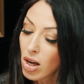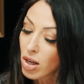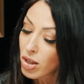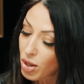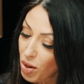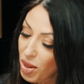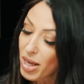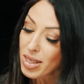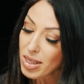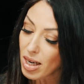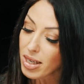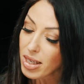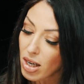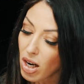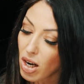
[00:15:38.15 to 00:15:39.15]
So this
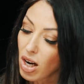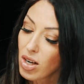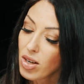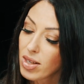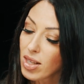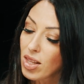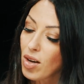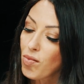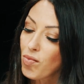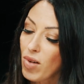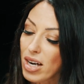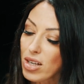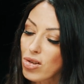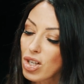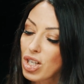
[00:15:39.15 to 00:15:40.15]
study concluded that
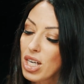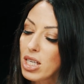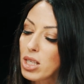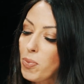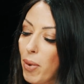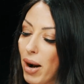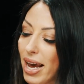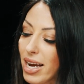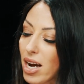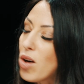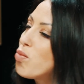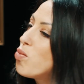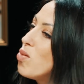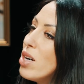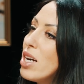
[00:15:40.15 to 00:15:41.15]
retrogenes play a
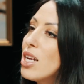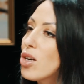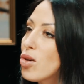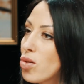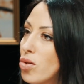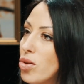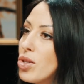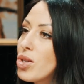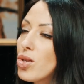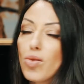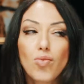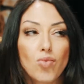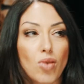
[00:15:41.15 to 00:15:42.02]
really crucial